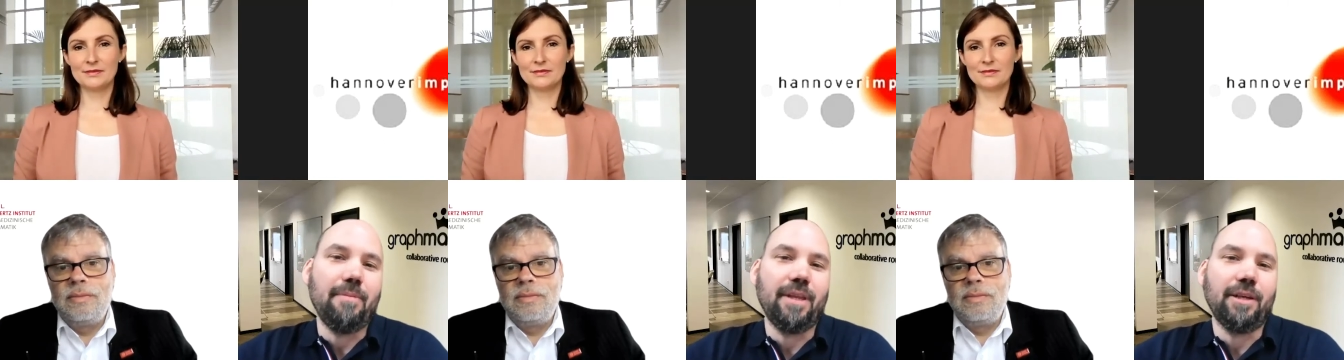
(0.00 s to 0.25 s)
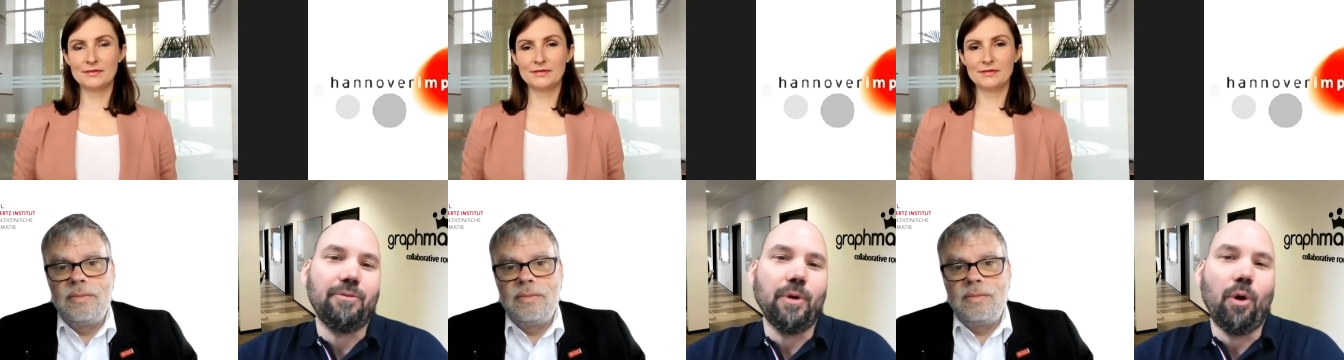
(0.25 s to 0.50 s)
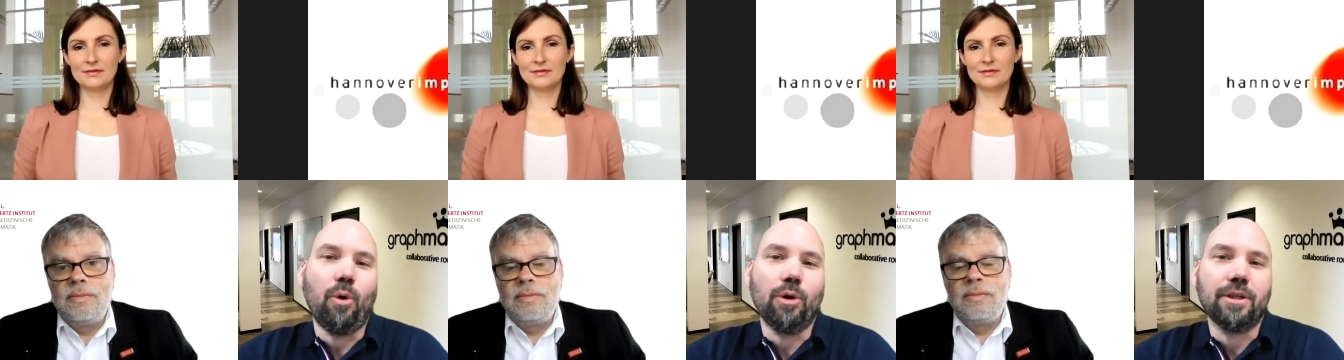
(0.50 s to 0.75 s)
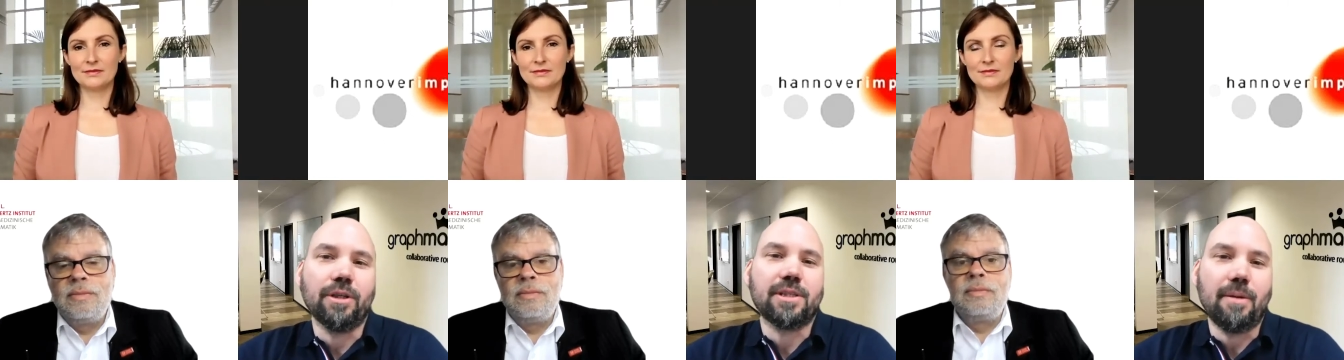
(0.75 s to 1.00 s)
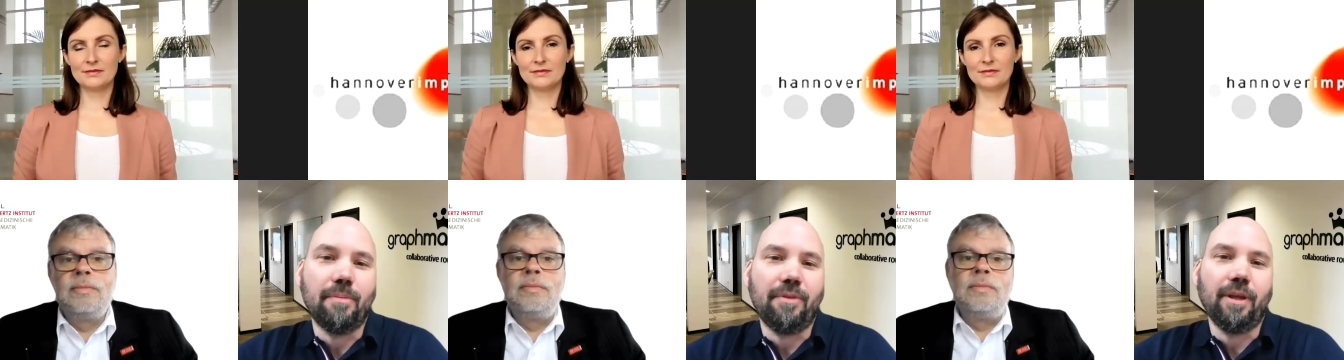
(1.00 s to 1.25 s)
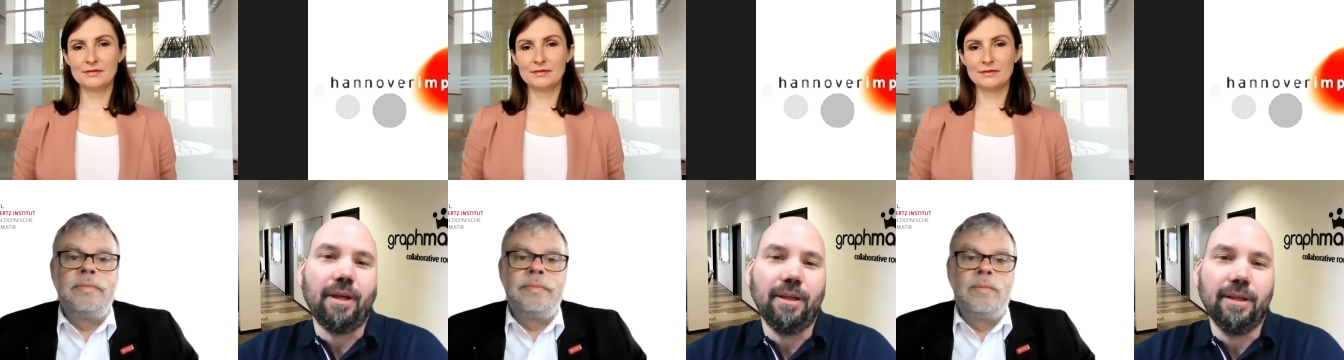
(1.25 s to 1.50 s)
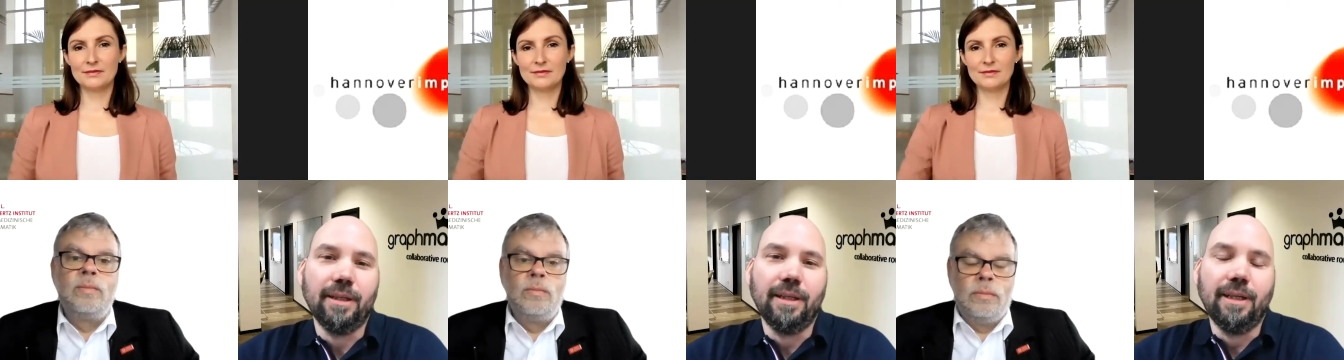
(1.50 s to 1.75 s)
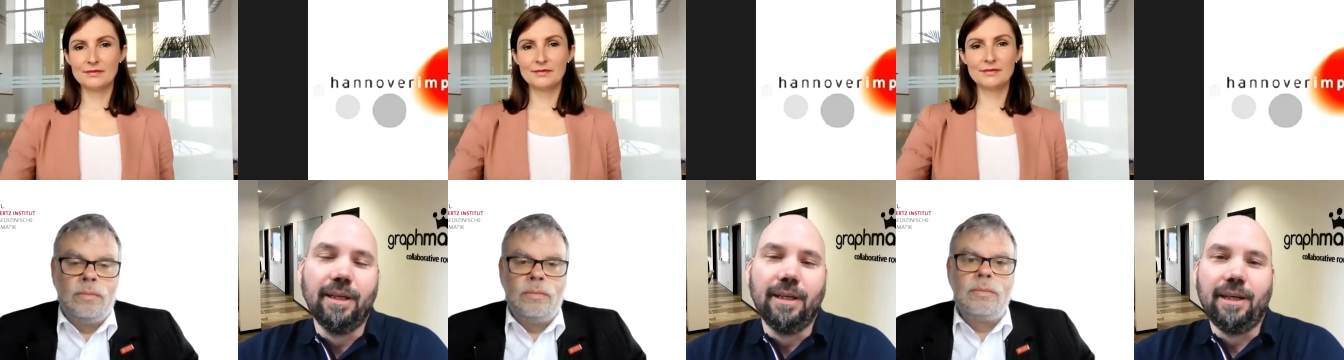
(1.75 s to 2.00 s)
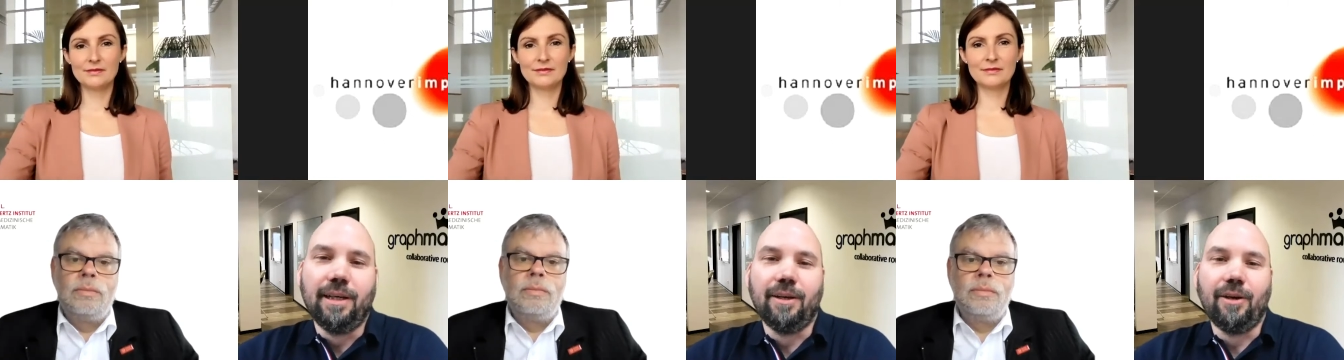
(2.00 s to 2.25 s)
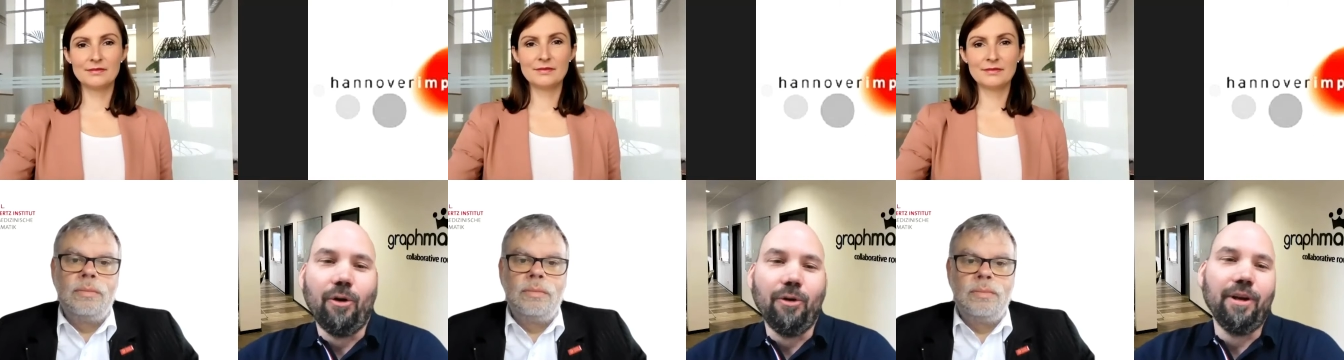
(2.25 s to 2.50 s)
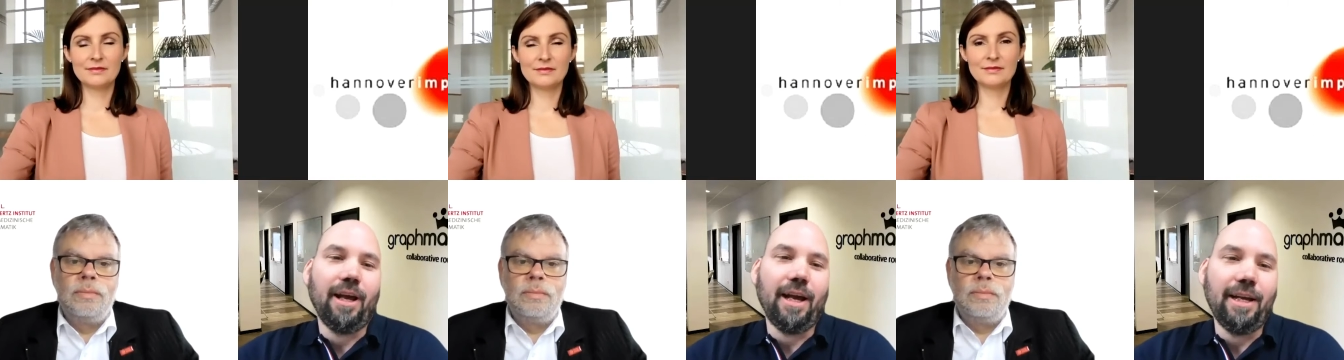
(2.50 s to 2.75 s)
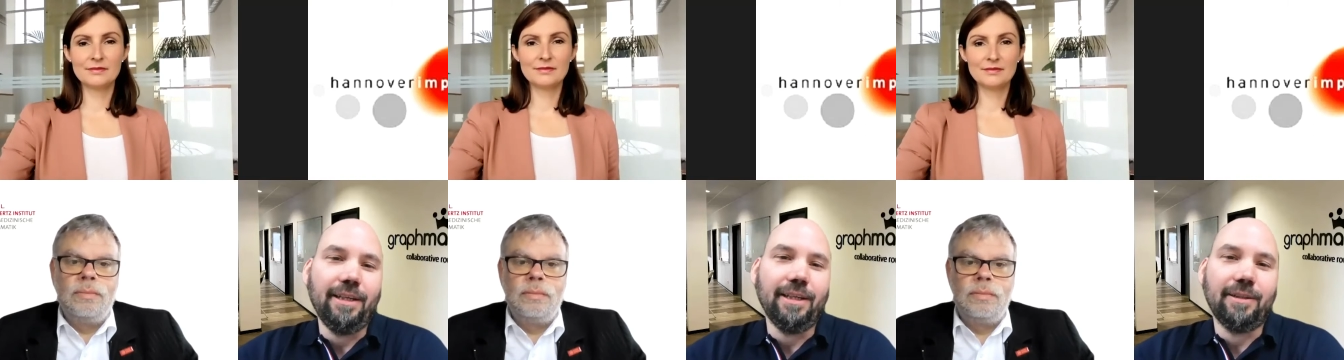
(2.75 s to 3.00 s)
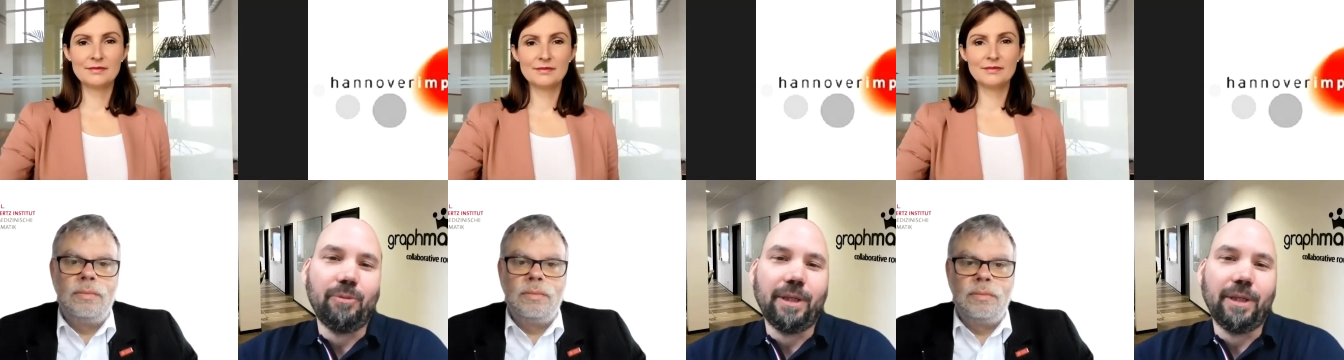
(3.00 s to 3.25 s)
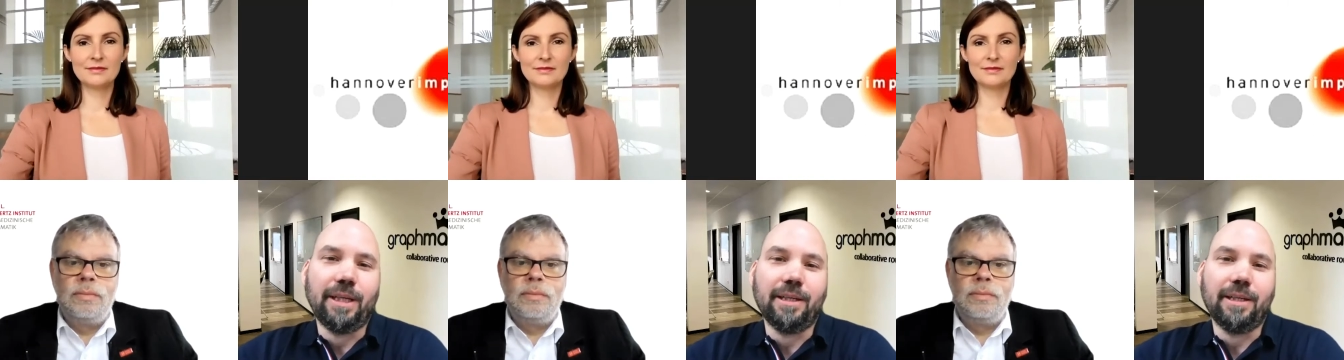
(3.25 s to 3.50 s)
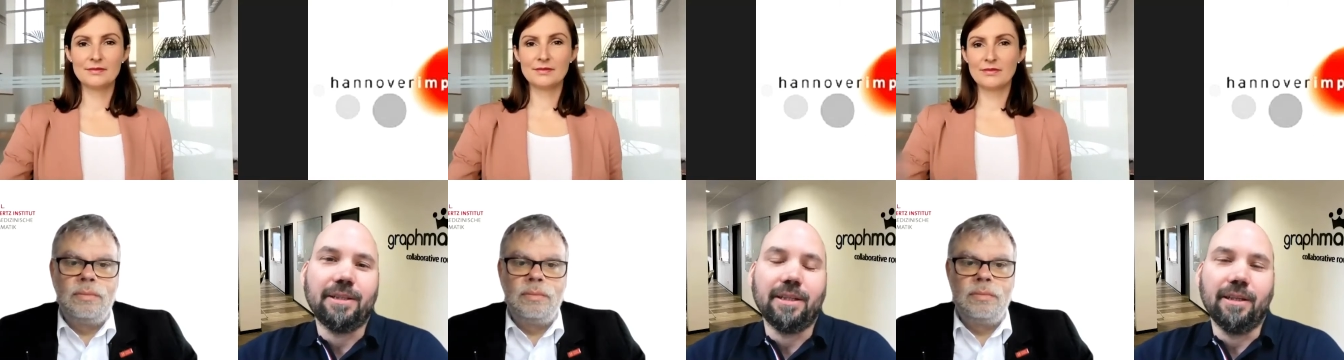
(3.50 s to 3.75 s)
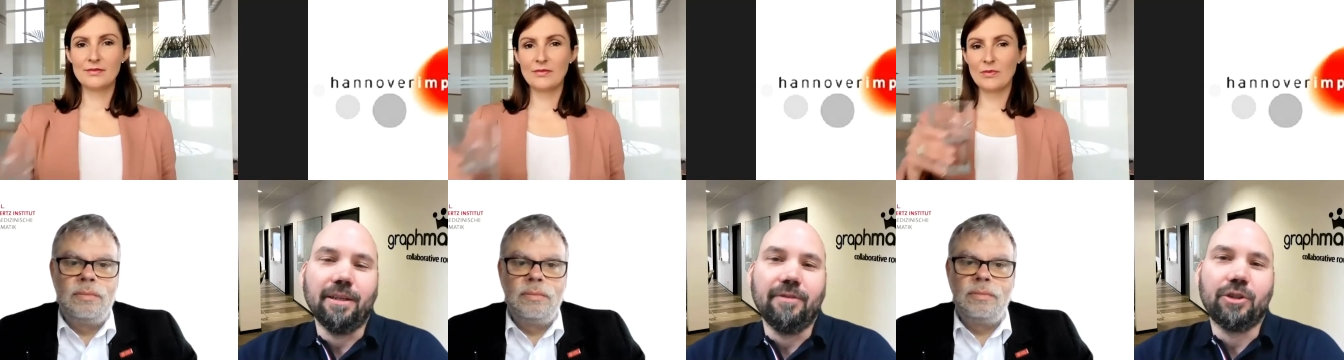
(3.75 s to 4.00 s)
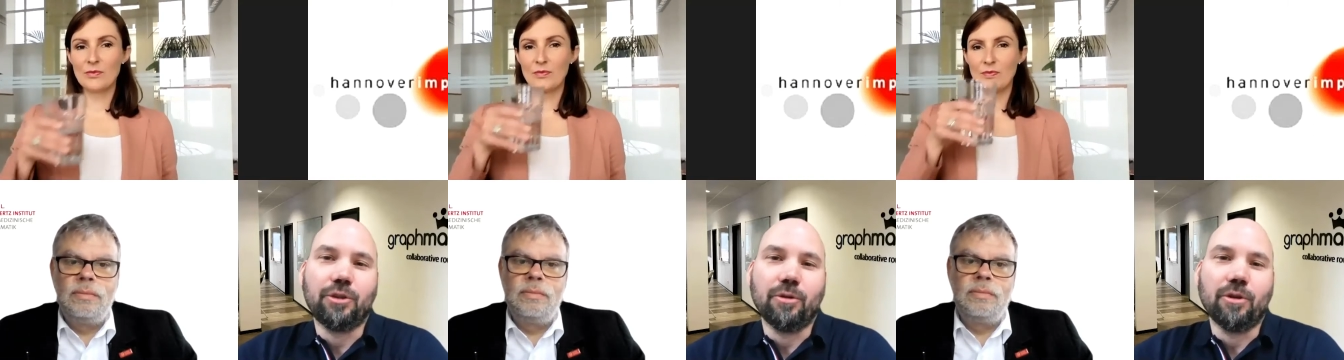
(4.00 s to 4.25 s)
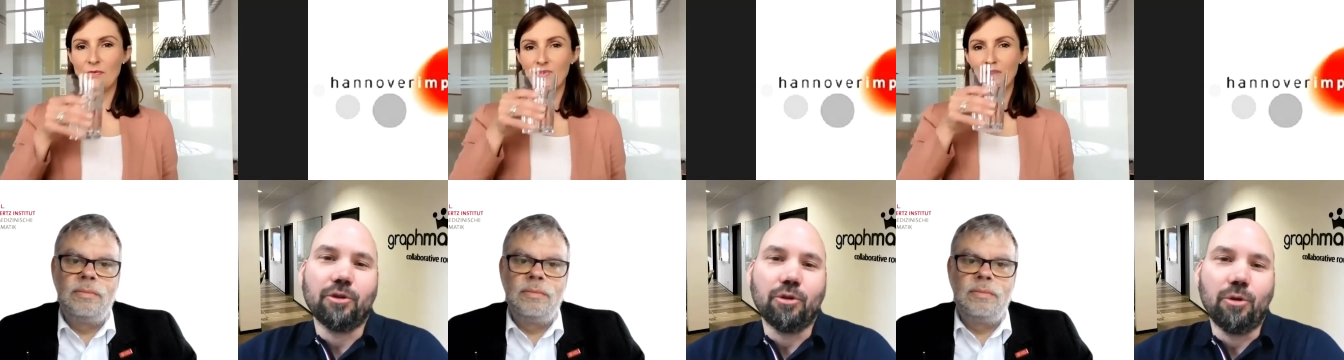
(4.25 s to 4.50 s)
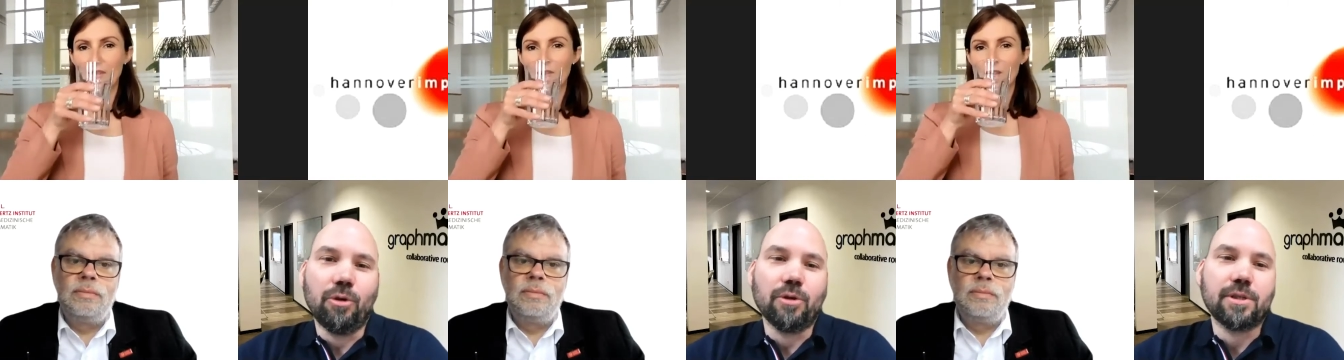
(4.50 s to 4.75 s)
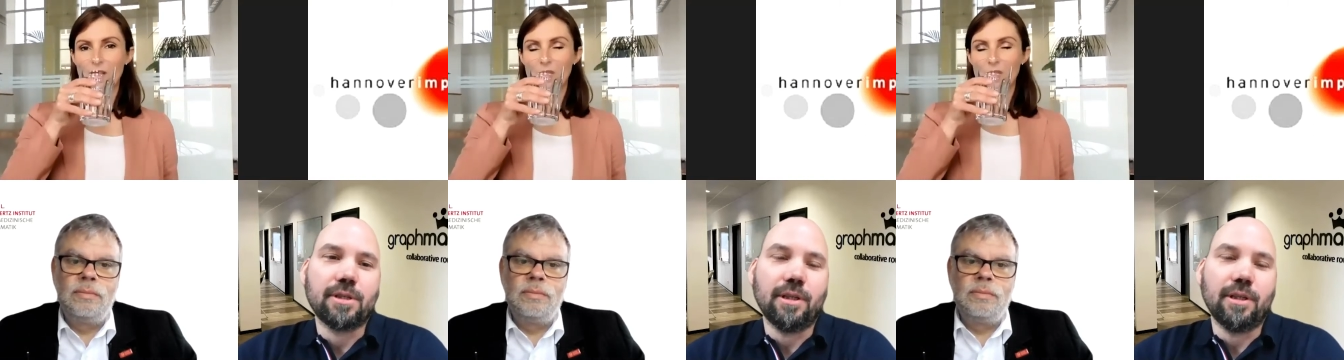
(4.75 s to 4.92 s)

Speaker 1: that we ordered something uh, online and we get it delivered to the doors.